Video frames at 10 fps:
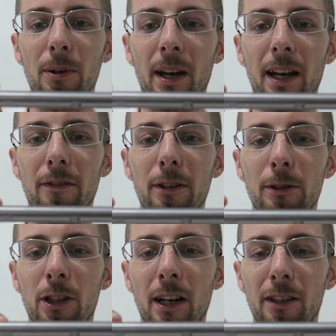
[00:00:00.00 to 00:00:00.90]
you have your
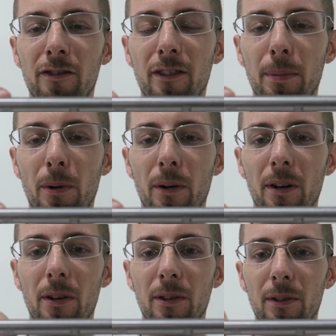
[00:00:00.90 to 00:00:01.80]
transfer
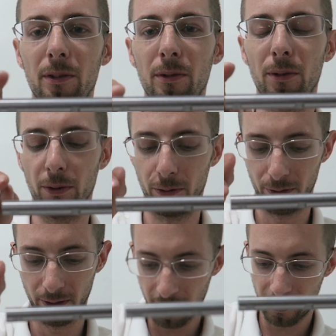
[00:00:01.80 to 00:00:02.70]
port
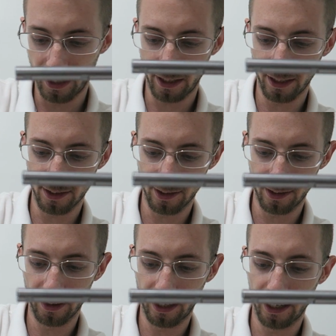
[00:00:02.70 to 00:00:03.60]
groove, and that gets
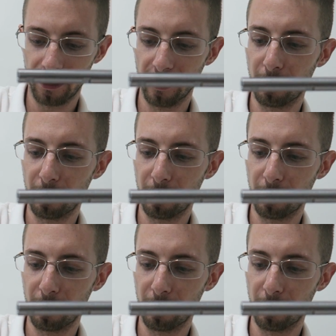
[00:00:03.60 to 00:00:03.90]
lined